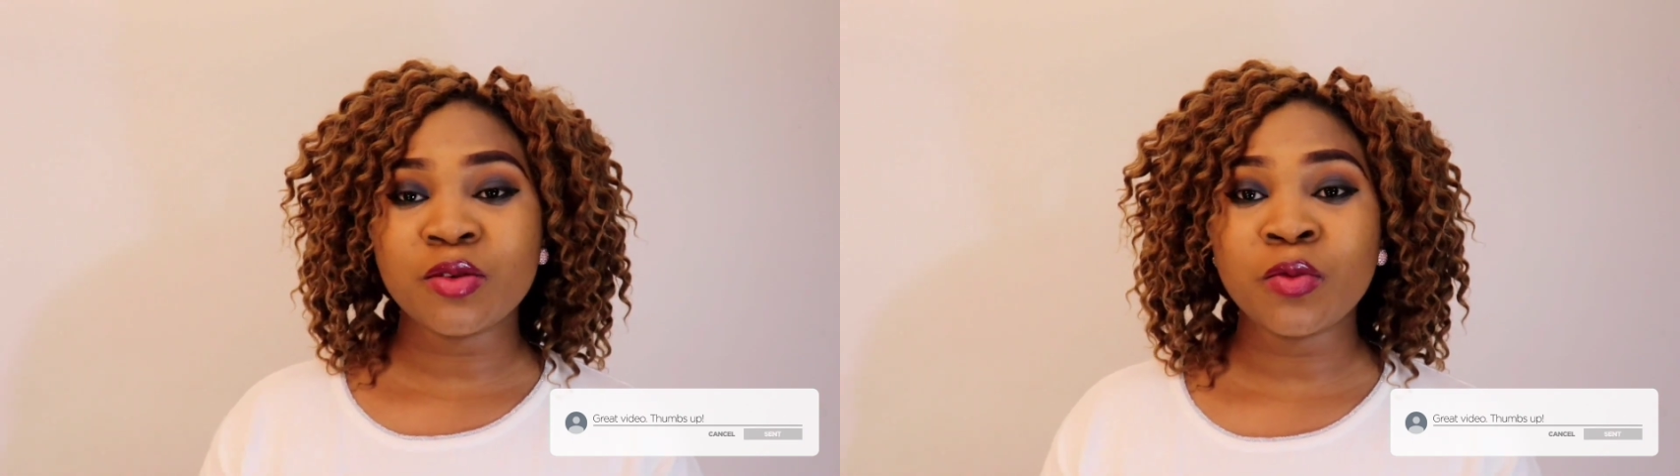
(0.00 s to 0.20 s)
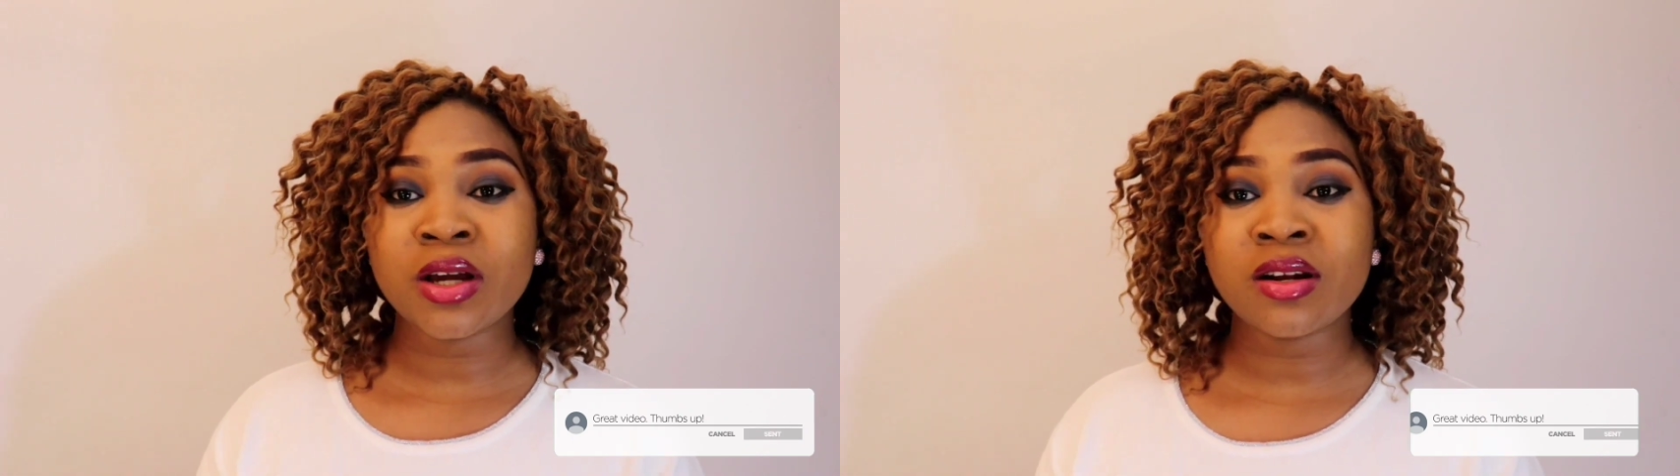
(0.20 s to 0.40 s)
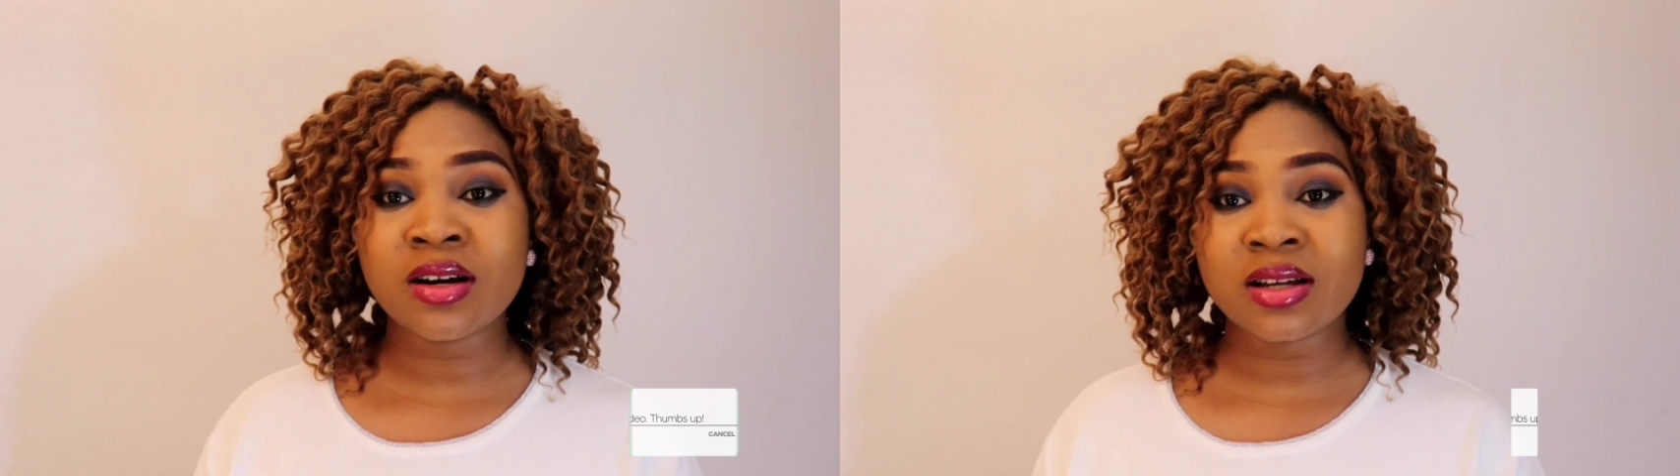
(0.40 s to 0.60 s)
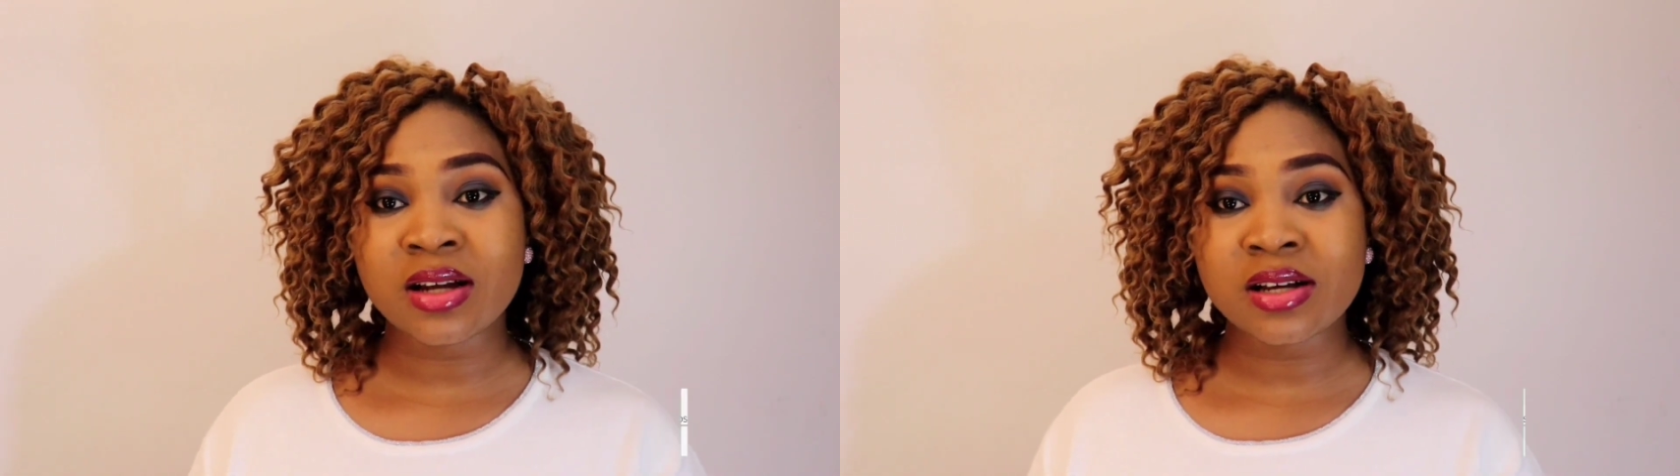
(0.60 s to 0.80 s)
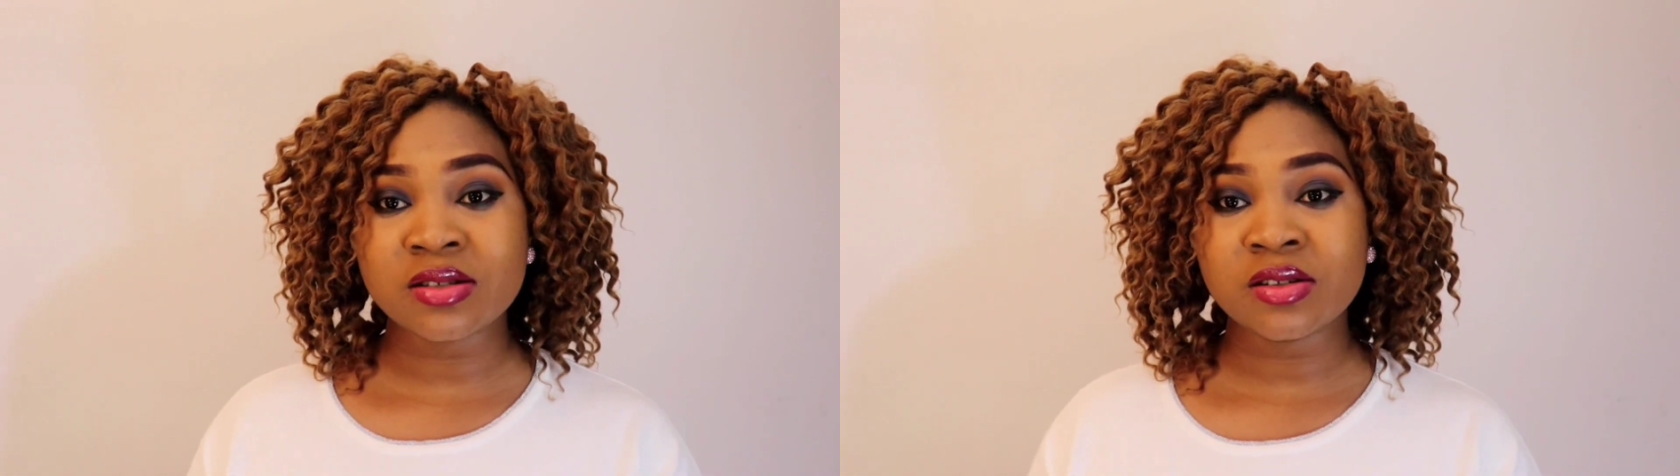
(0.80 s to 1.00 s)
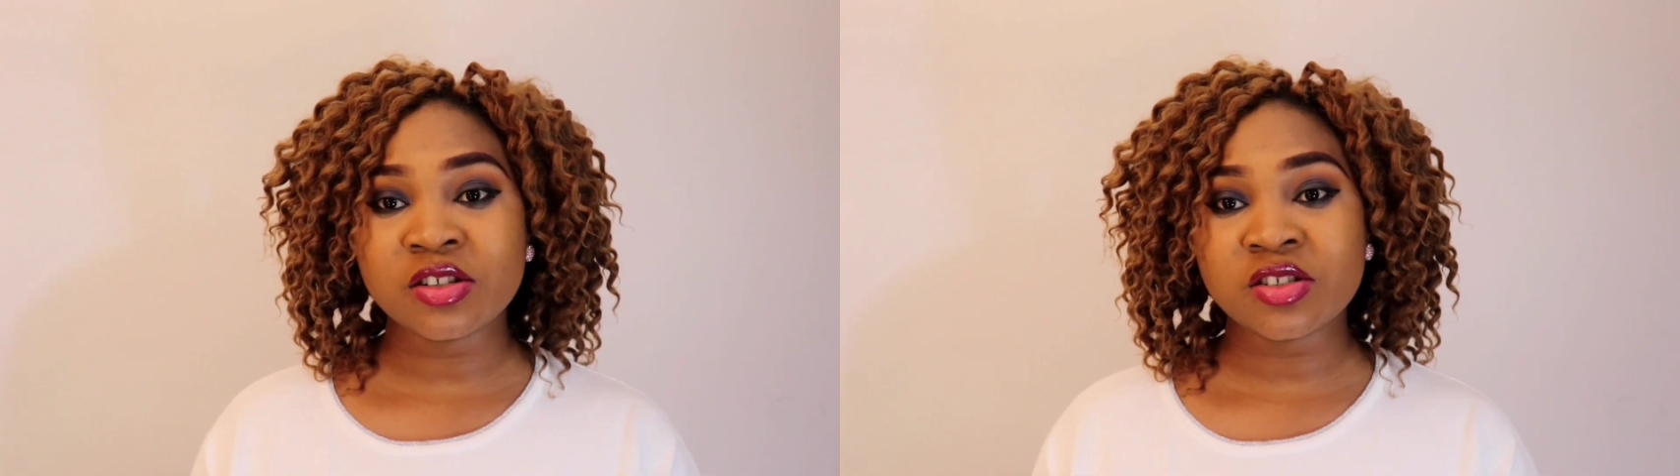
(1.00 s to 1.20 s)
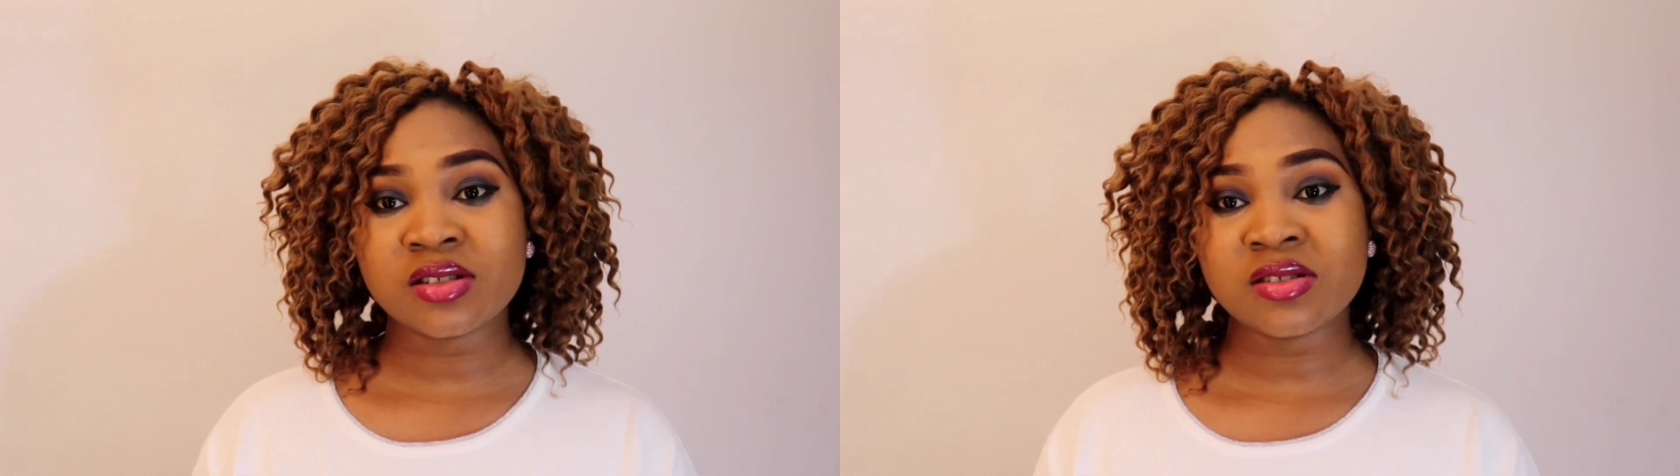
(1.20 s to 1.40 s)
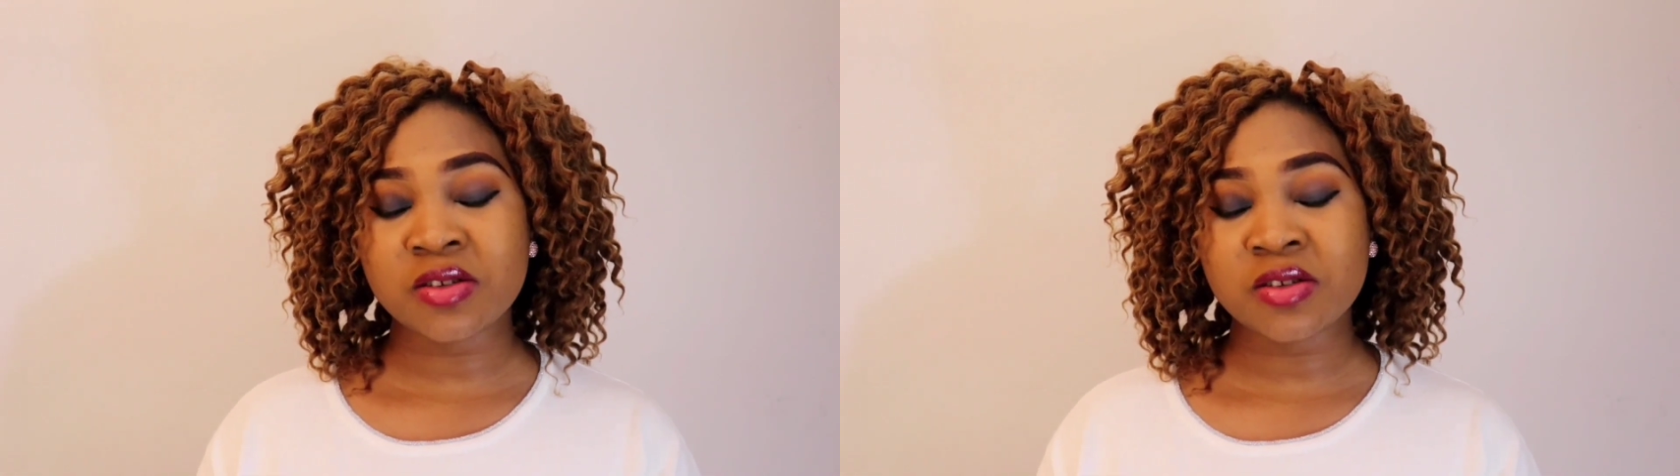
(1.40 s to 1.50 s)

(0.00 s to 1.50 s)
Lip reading: we are not in isolation.